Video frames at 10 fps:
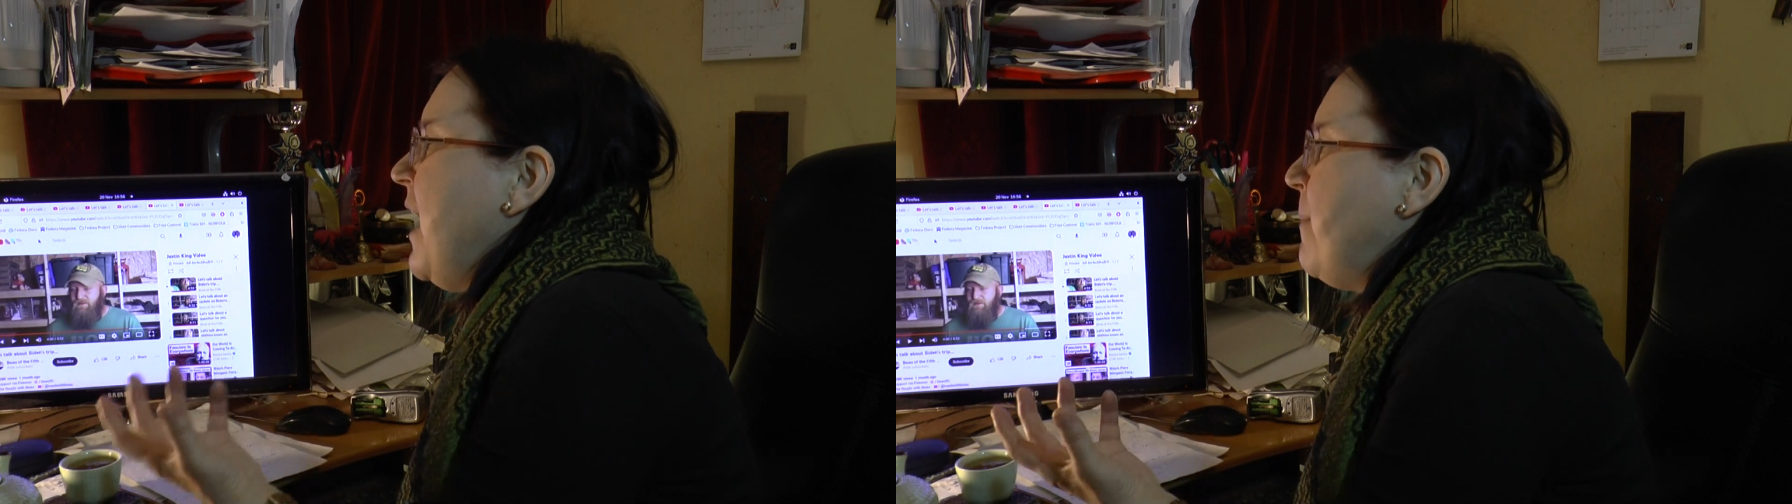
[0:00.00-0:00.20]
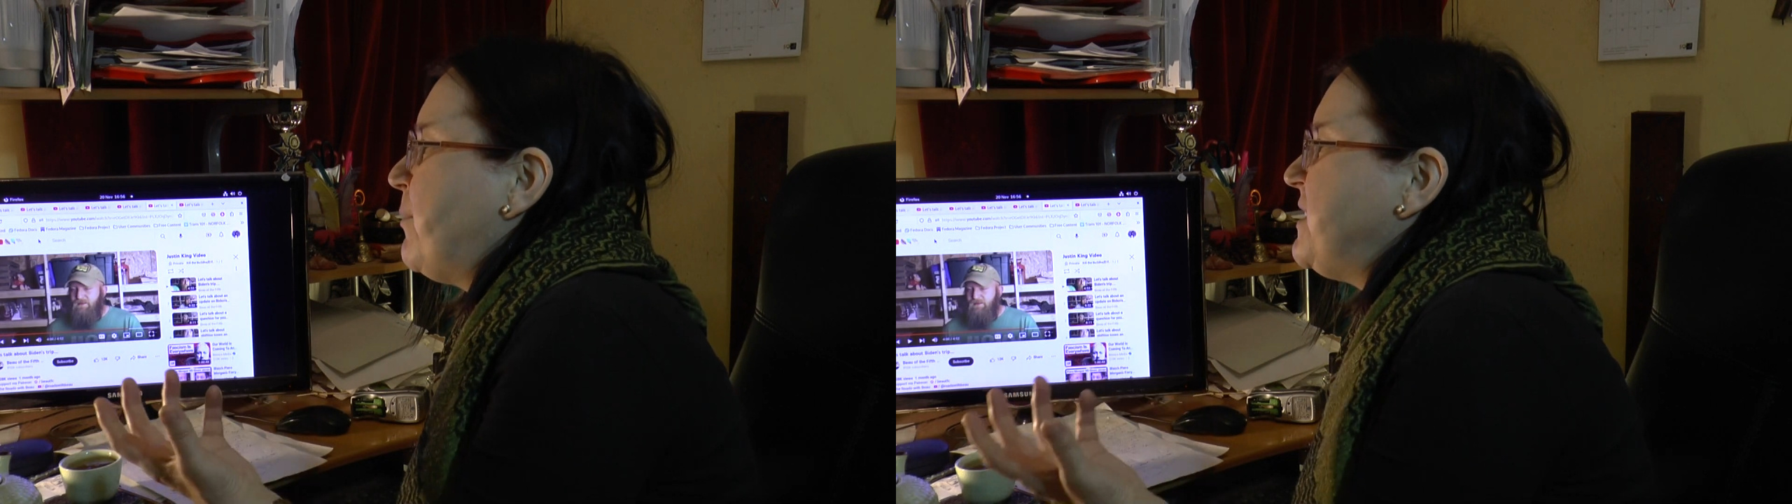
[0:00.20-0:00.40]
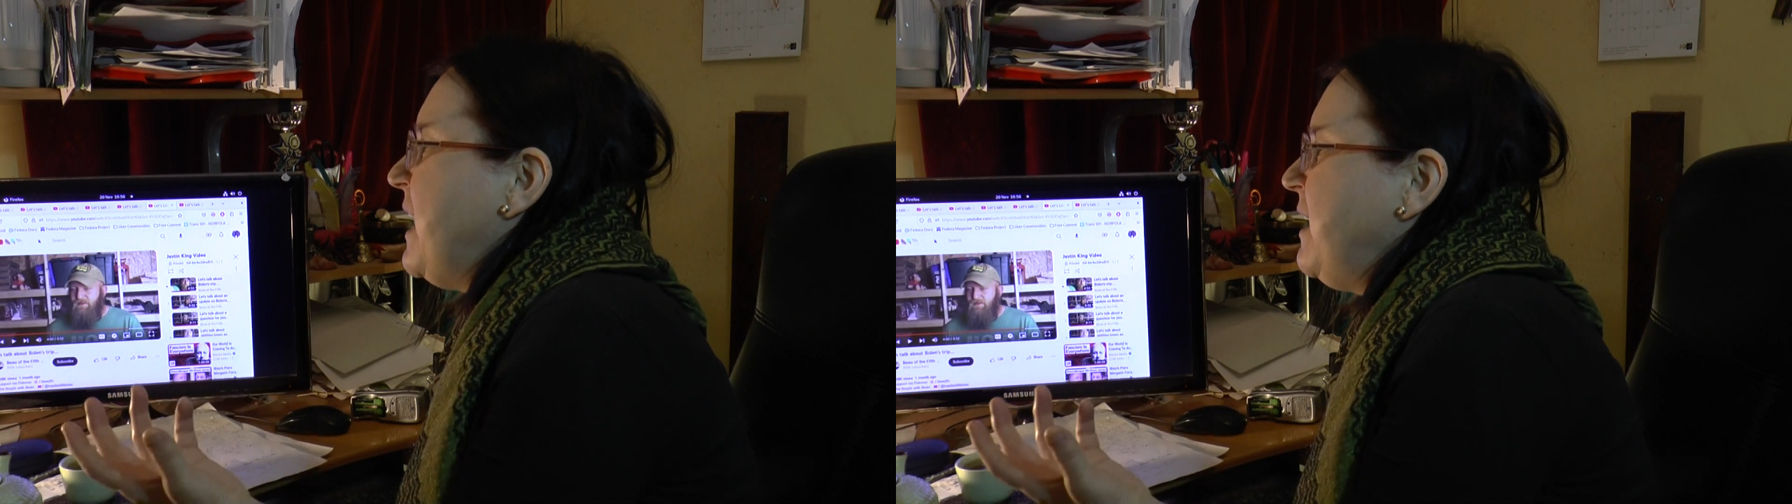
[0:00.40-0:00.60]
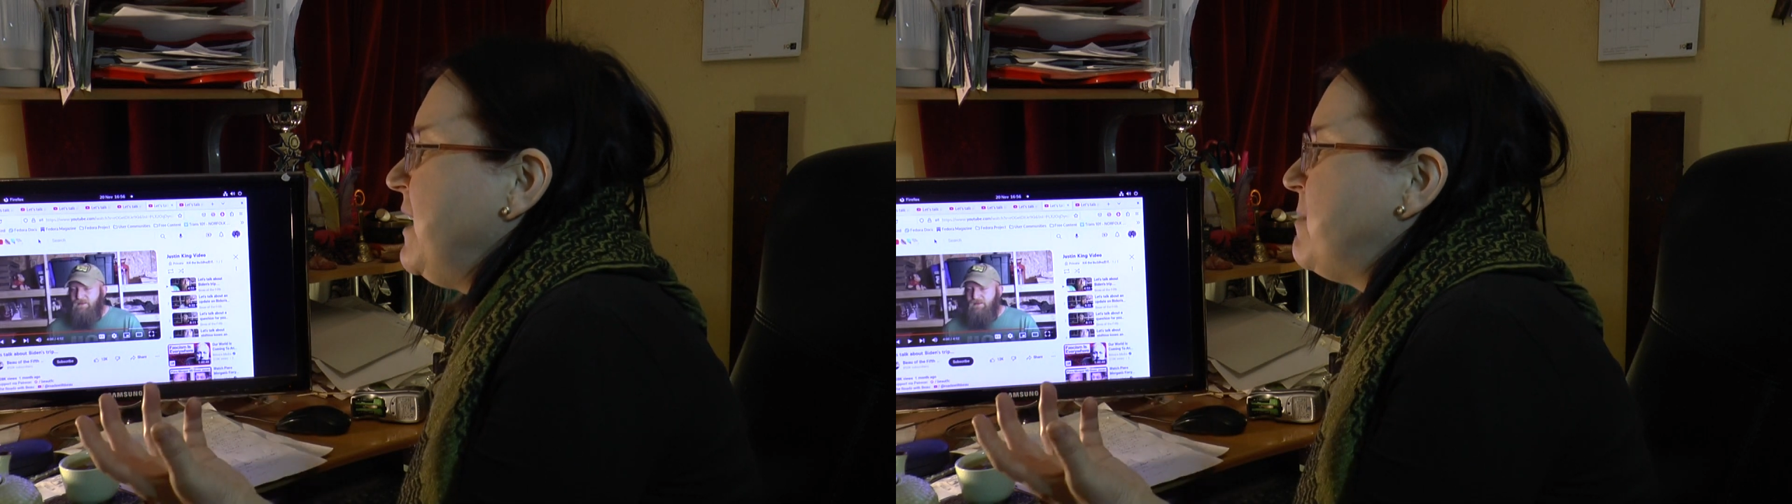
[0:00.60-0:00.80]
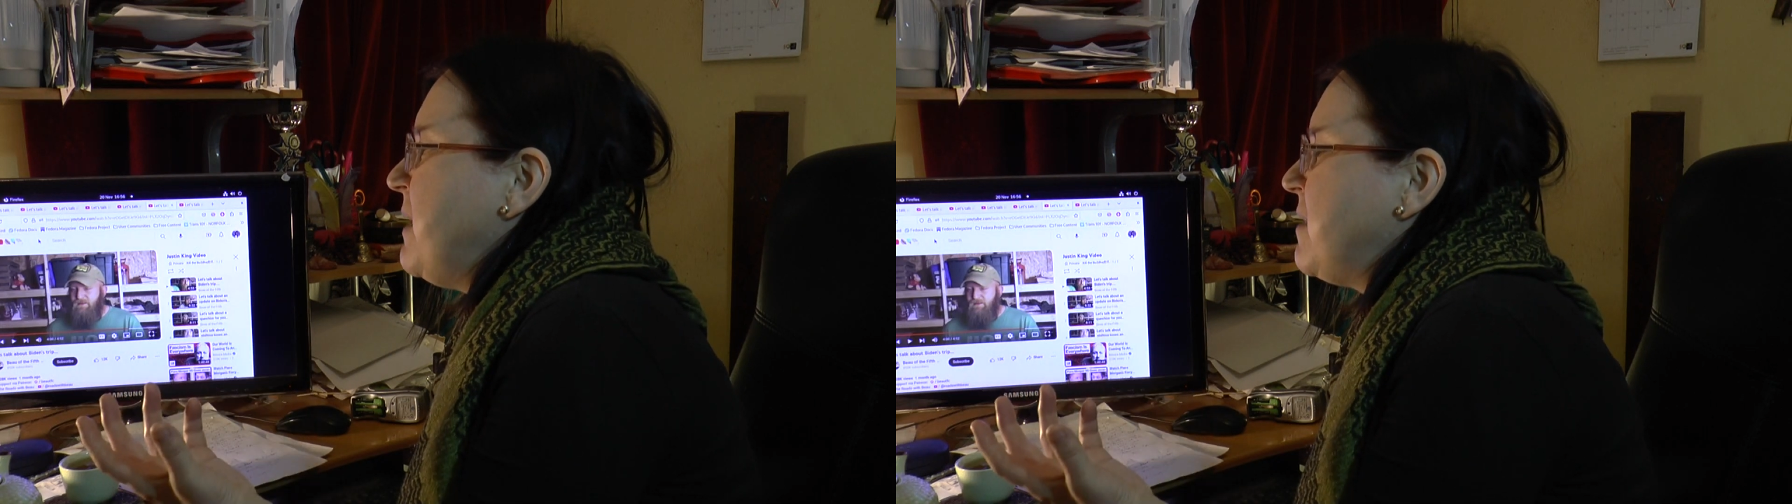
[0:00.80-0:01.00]
pretending
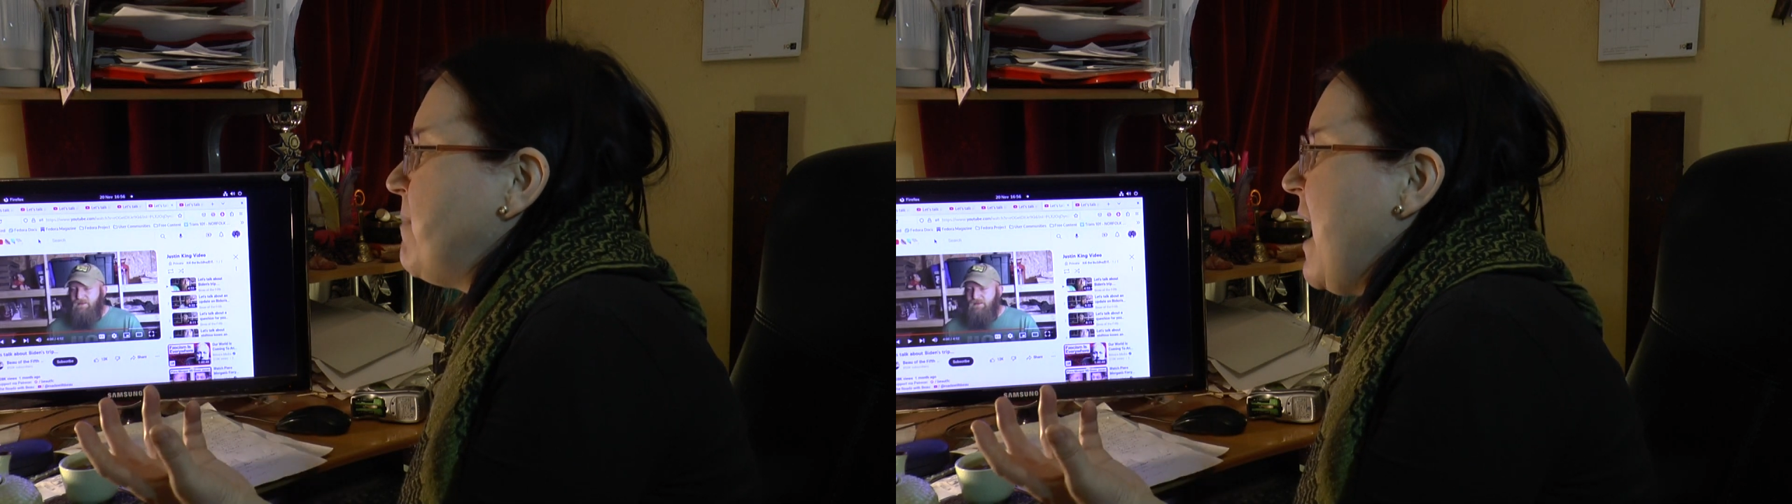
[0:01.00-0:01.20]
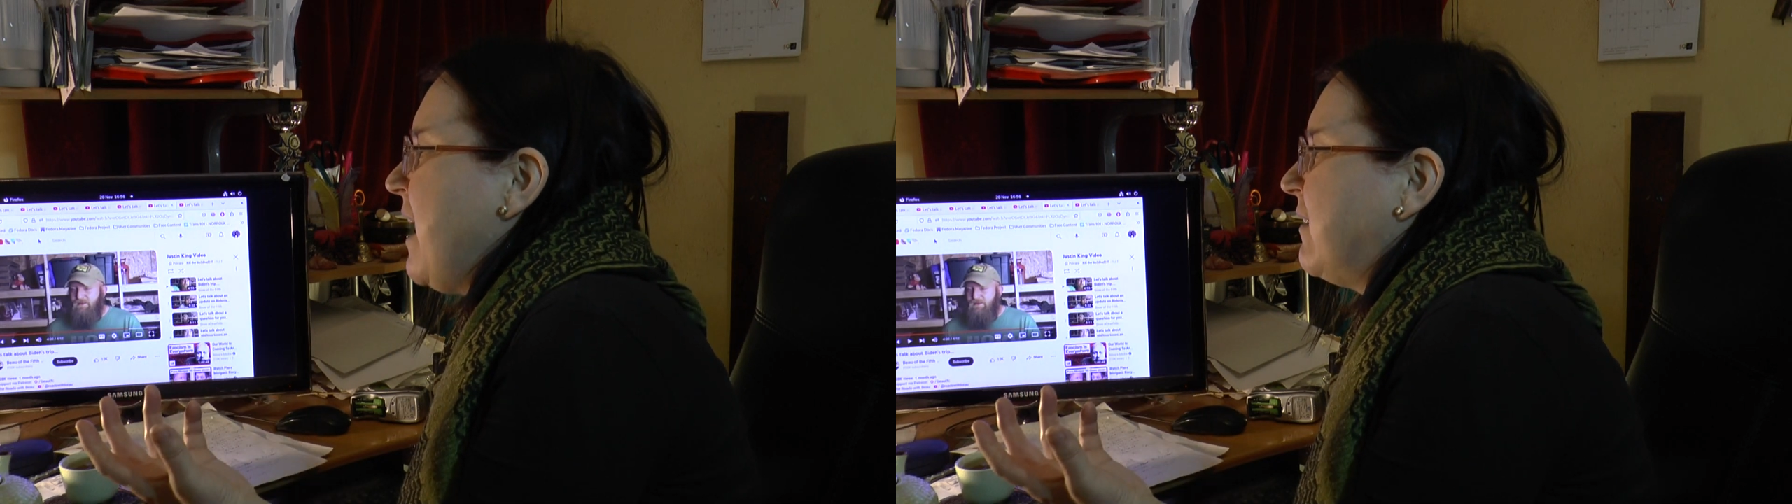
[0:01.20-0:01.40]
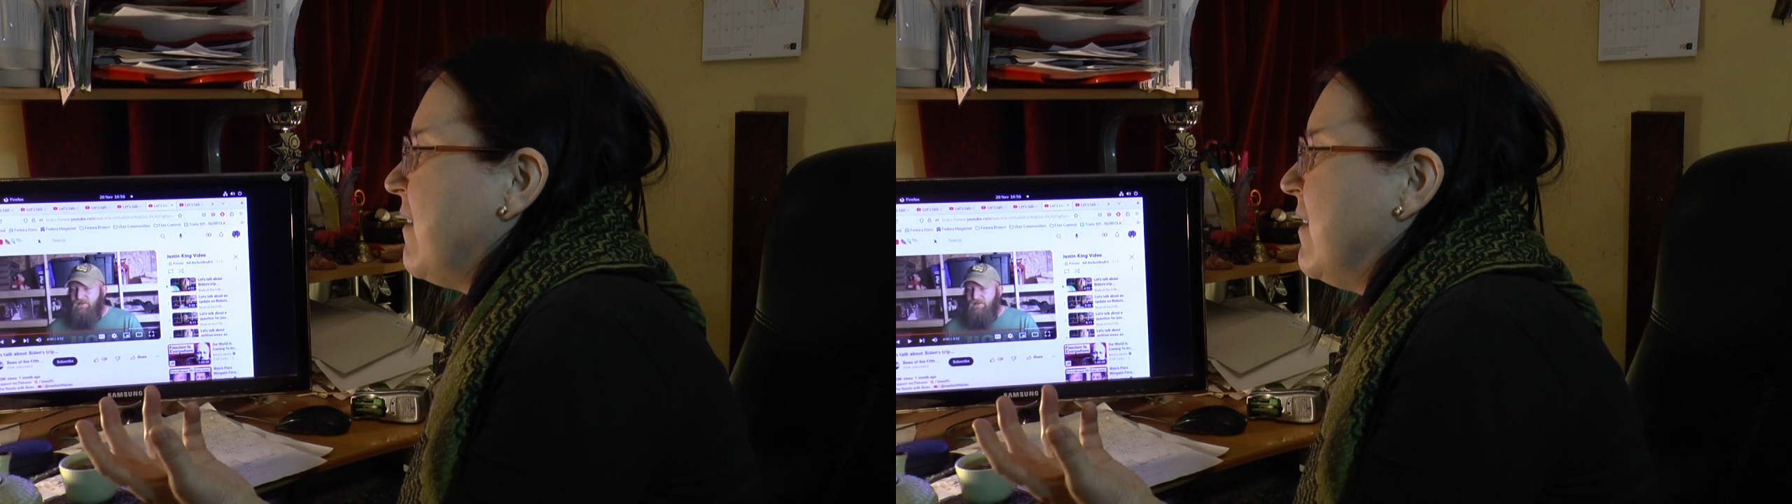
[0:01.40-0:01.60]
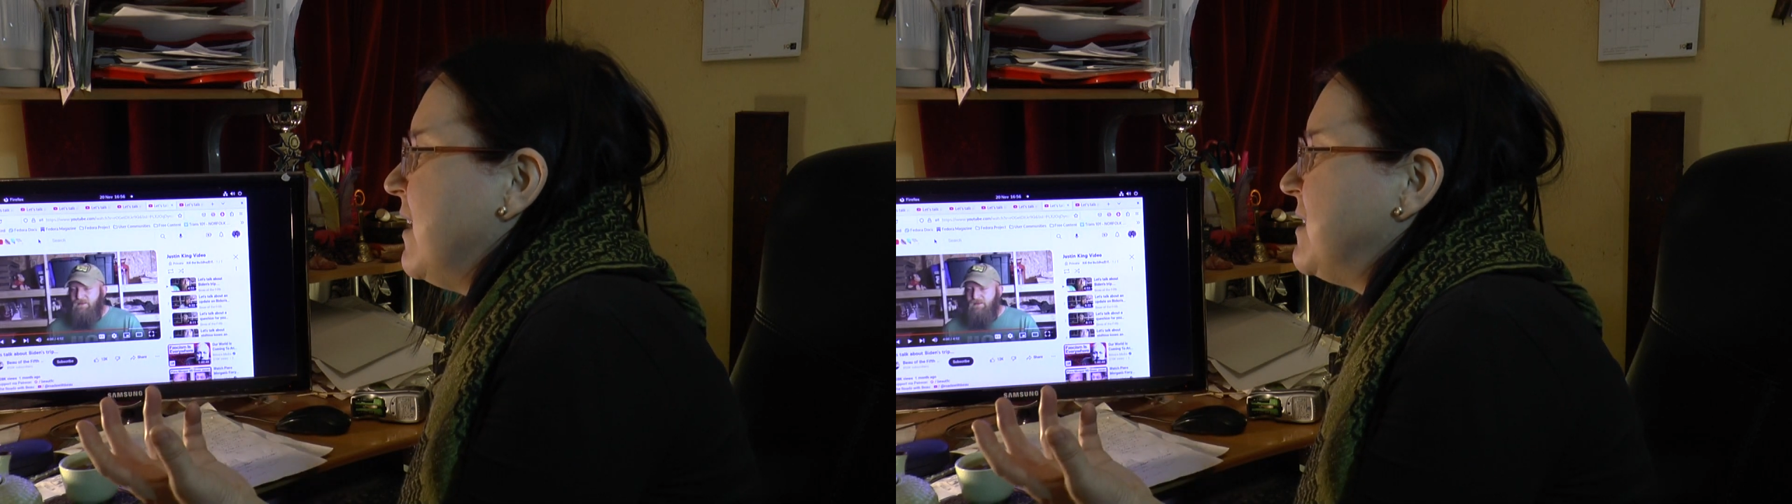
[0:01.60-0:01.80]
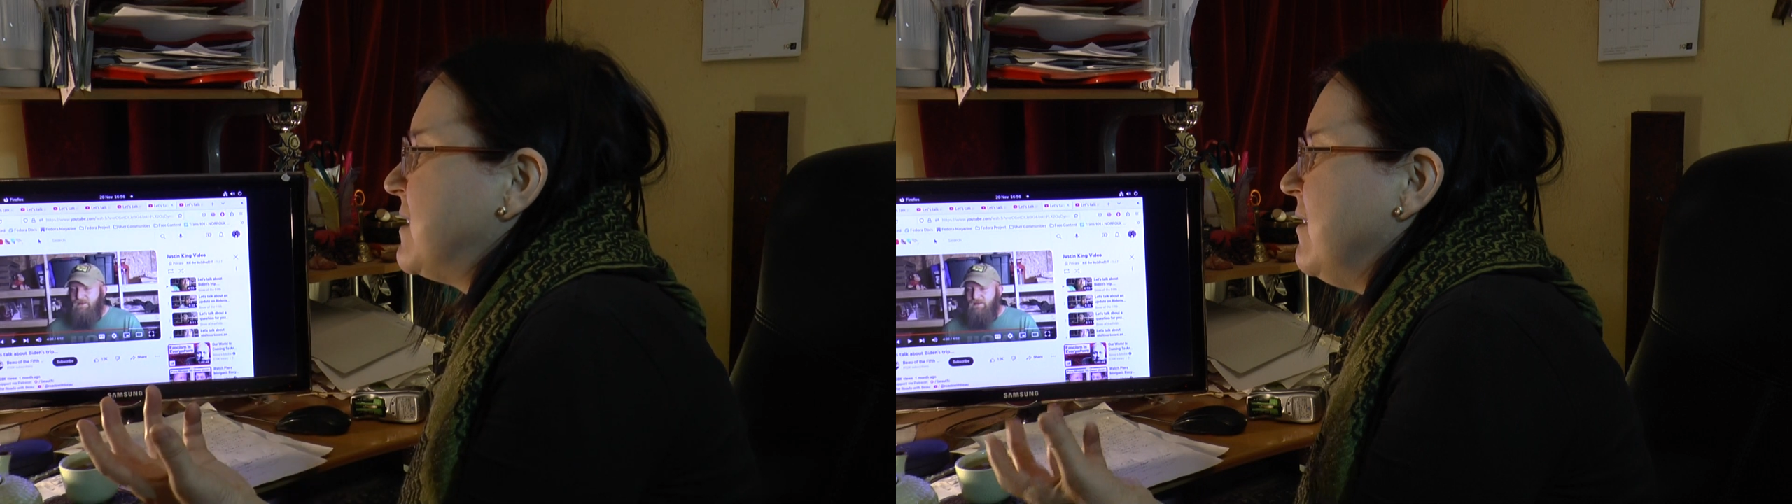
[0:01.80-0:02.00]
to be the bad guys